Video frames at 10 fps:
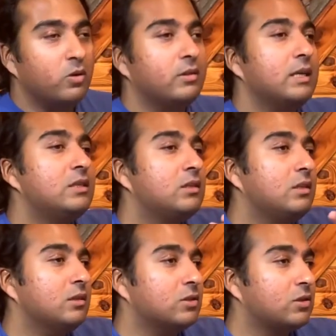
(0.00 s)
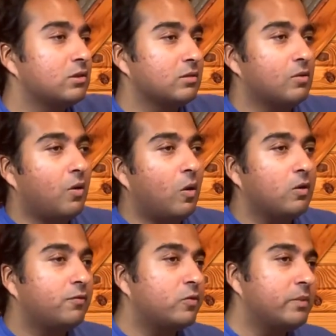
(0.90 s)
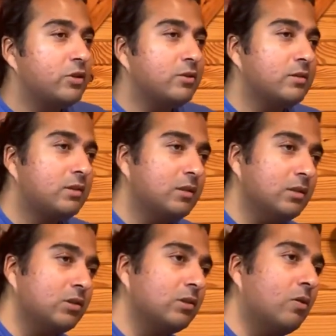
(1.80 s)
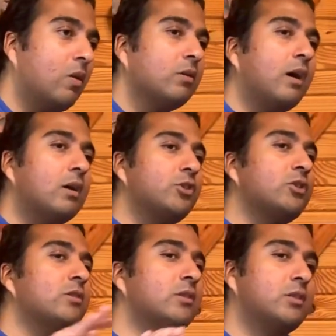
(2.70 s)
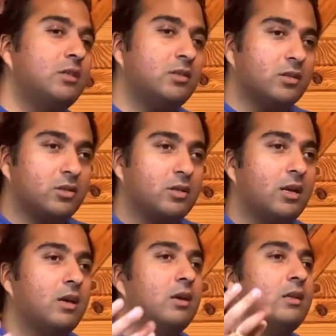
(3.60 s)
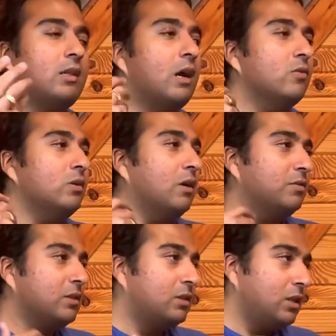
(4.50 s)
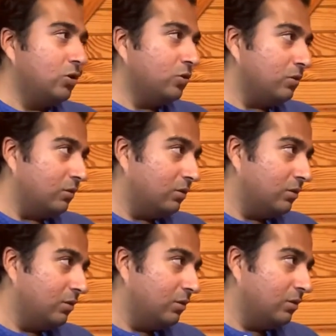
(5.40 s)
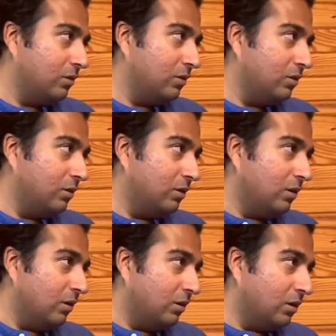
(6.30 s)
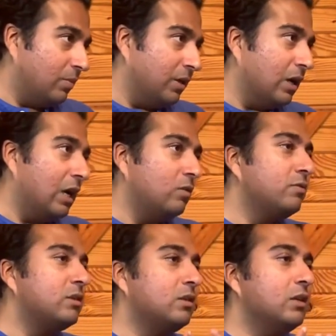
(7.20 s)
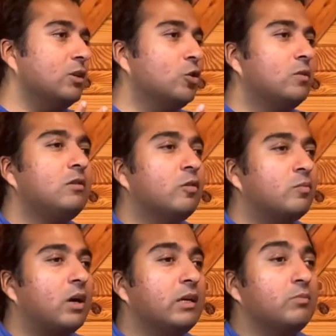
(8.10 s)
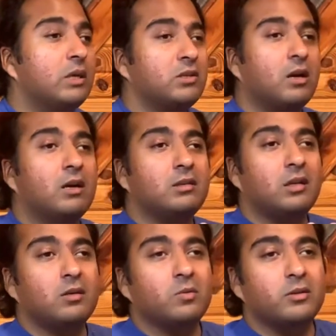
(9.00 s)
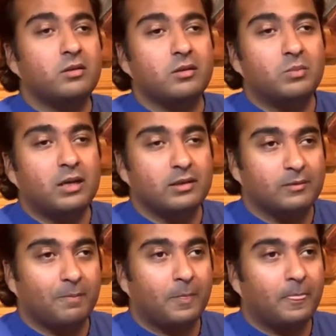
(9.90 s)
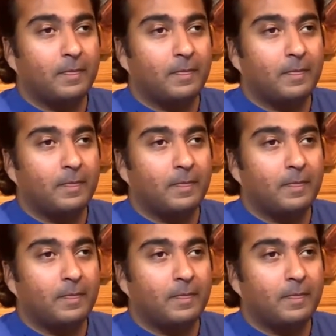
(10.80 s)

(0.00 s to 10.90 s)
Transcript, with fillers: When they cease, all formations cease, all consciousness ceases. Now you have cessation. Coming out of cessation, your mind makes contact with Nibbana.